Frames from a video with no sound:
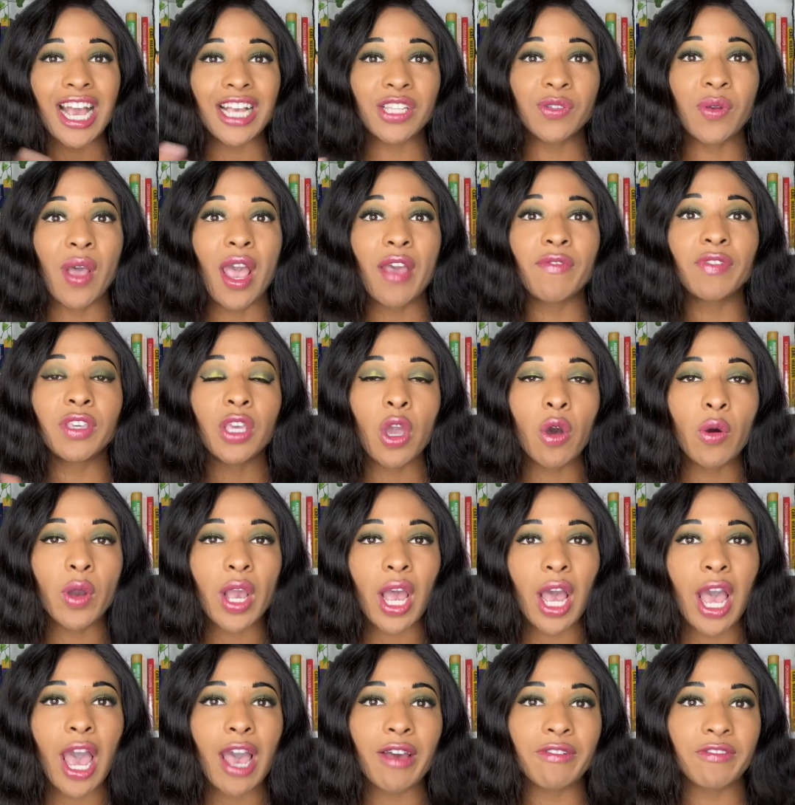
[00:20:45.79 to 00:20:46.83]
So I have yoga
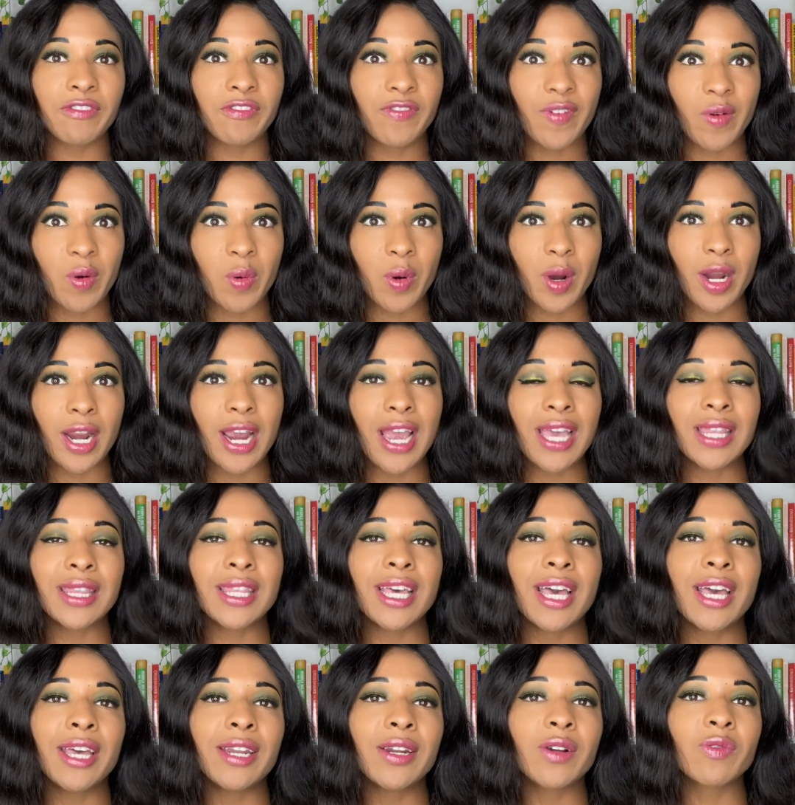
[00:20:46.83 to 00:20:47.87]
at four, and
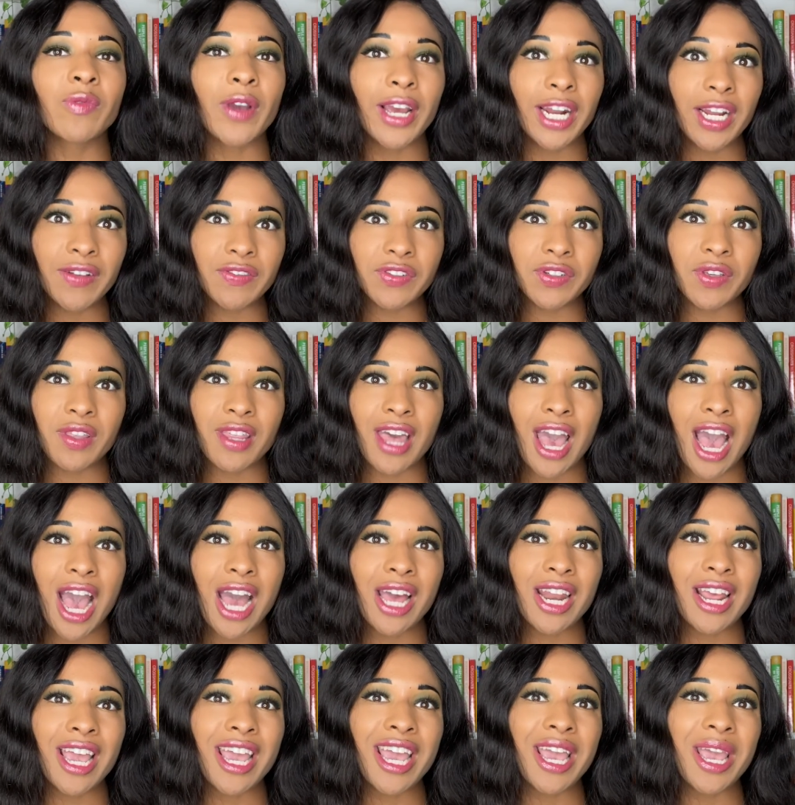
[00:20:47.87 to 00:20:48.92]
then right after
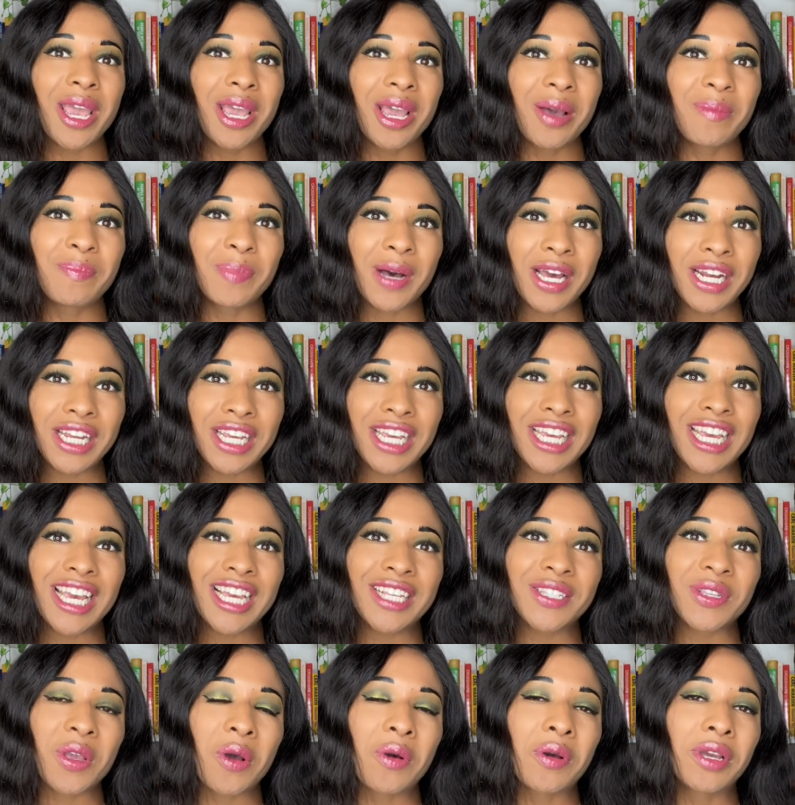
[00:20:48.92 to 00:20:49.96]
that, a buddy
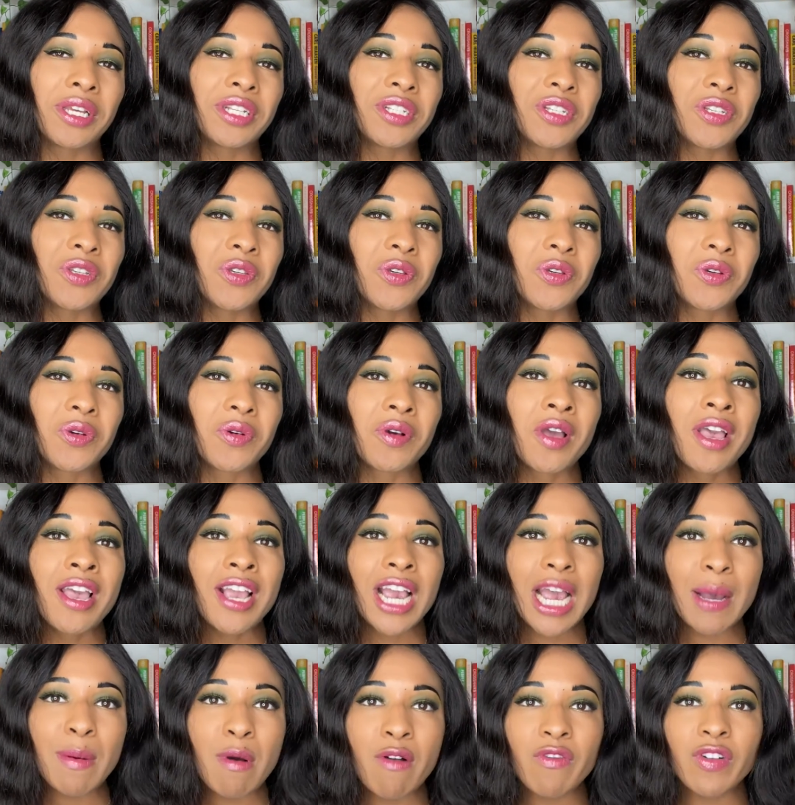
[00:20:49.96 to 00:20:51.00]
is going to
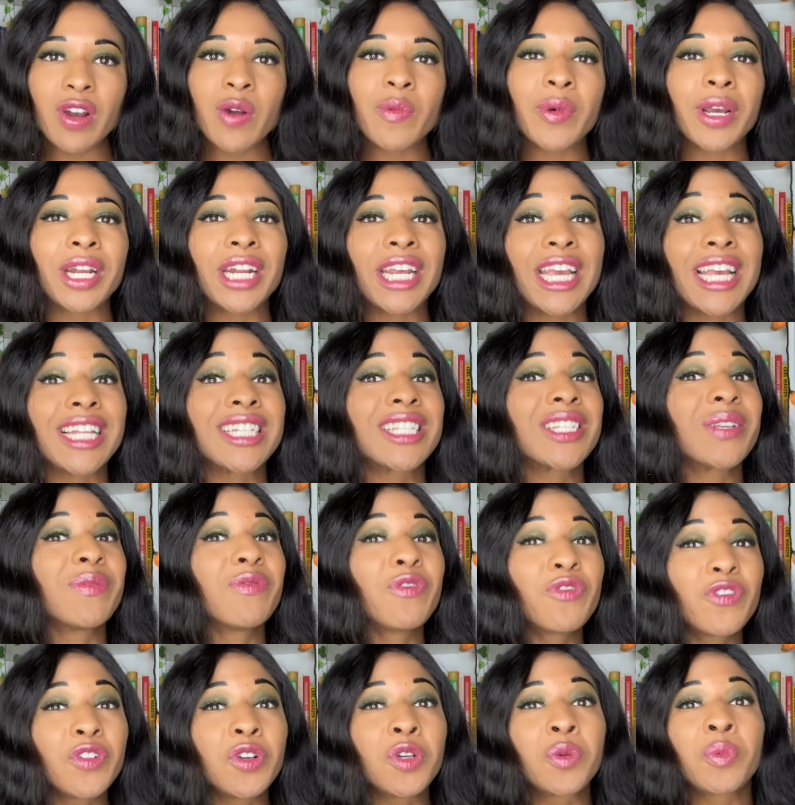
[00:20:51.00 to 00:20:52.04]
come over. We're gonna get some
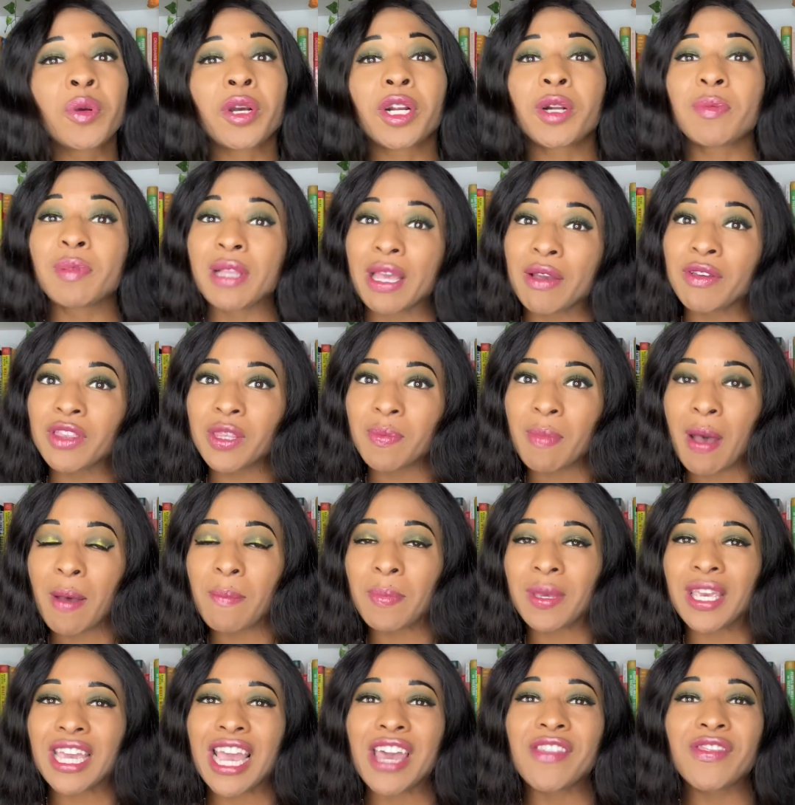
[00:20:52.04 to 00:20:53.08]
food. We're gonna play with the
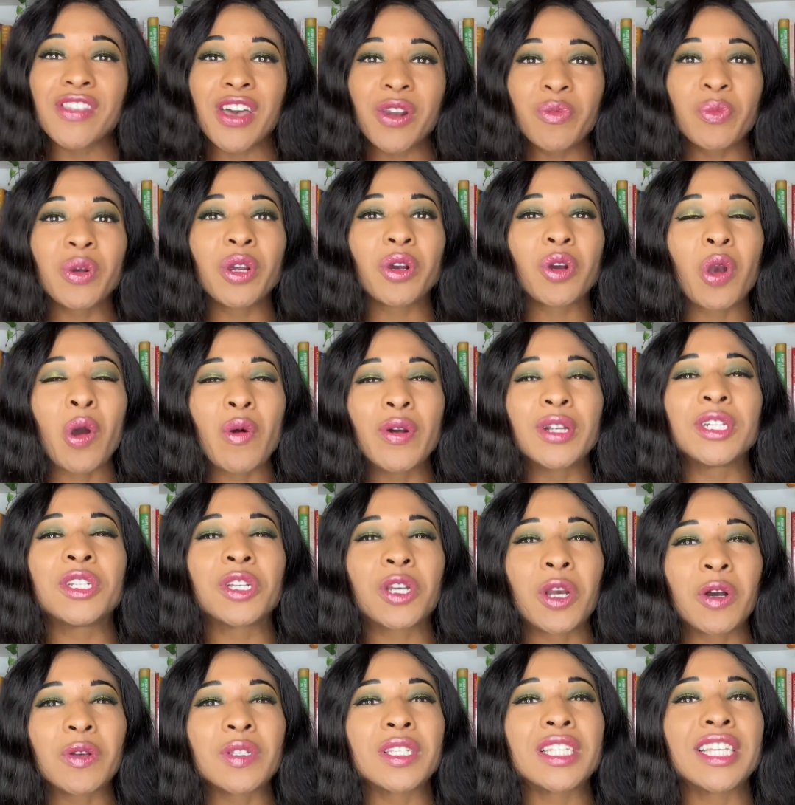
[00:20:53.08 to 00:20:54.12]
puppy, and then we're going to
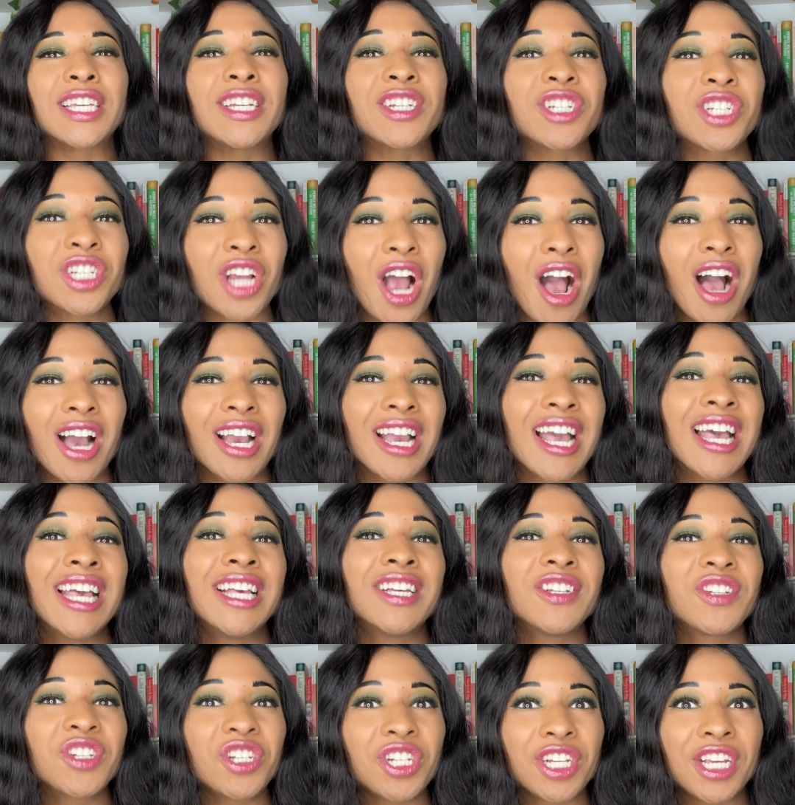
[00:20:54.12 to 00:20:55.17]
go see
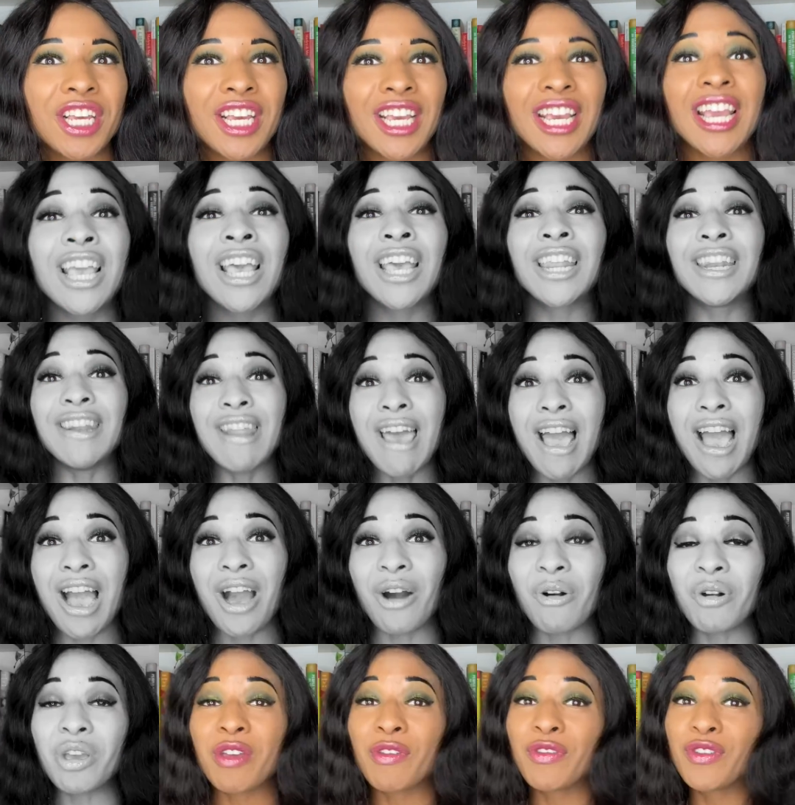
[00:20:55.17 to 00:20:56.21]
Shang-Chi.
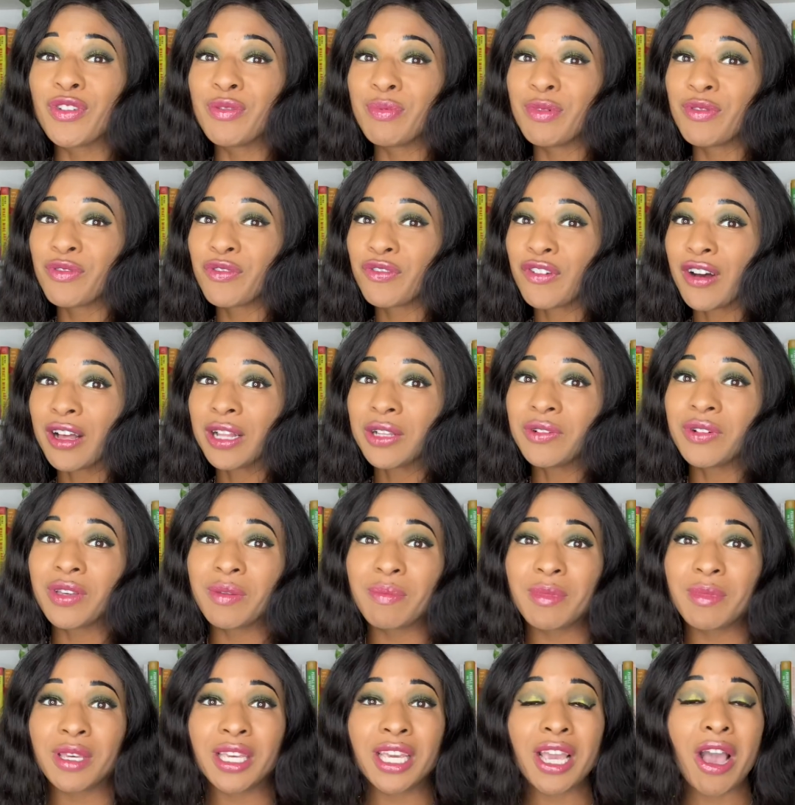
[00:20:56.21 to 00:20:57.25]
Now, if you've been following
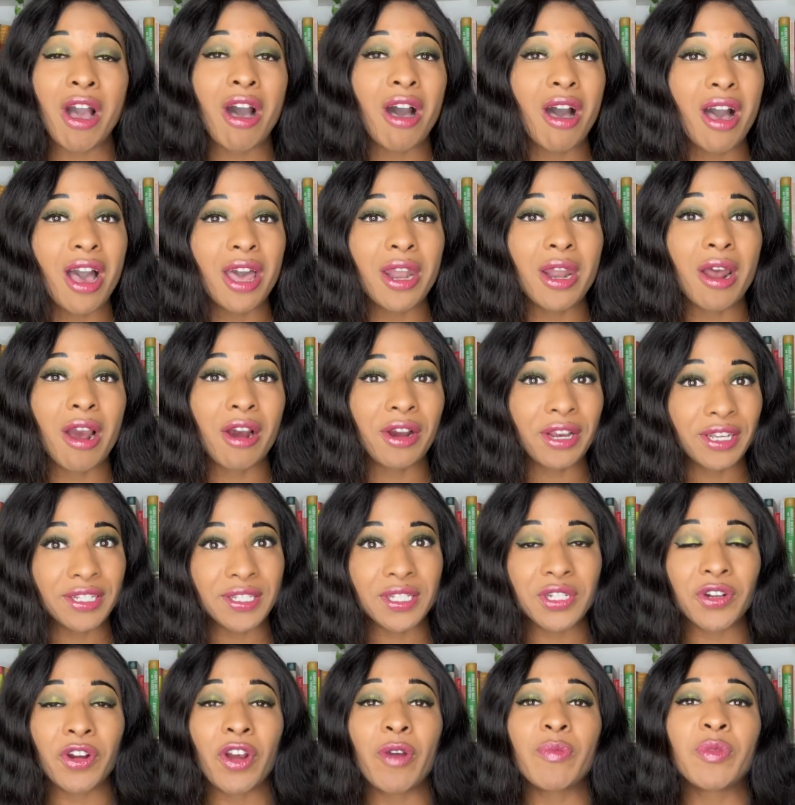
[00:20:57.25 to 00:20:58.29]
me on our
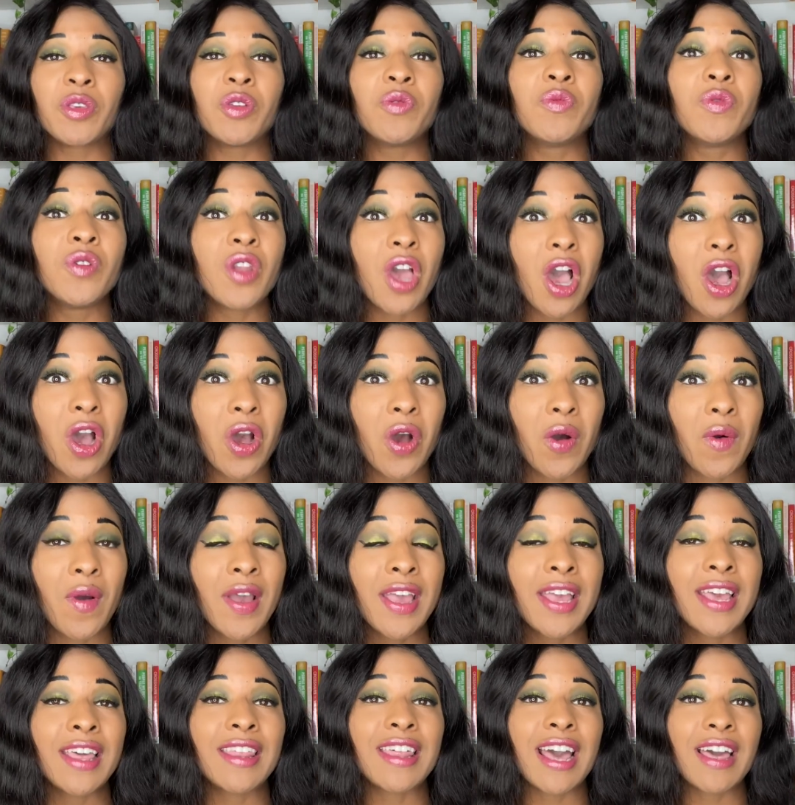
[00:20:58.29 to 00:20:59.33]
Instagram, you know
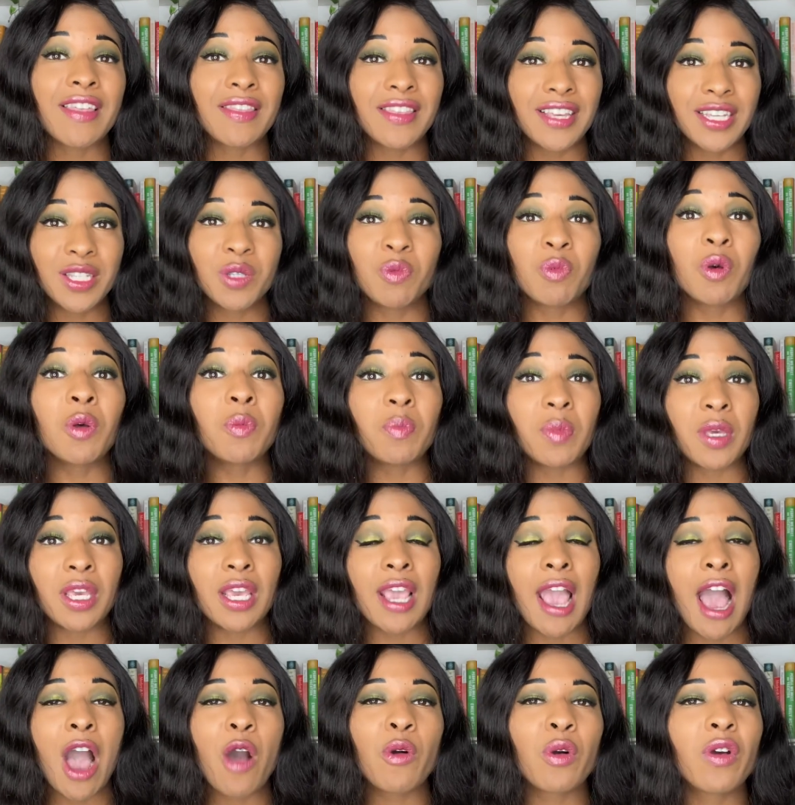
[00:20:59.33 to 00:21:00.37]
that this will be
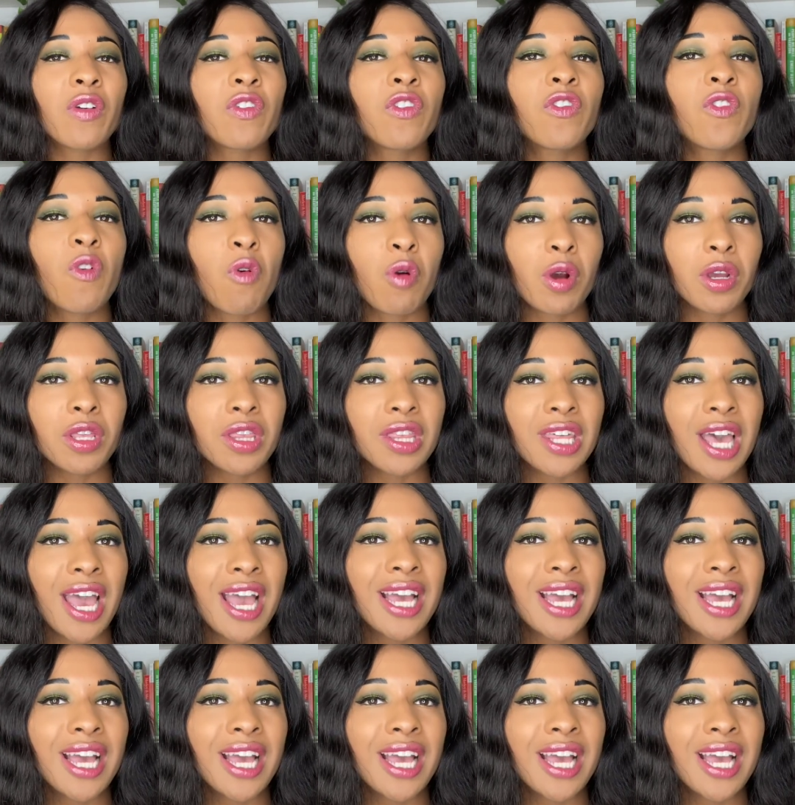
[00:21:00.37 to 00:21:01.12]
our fourth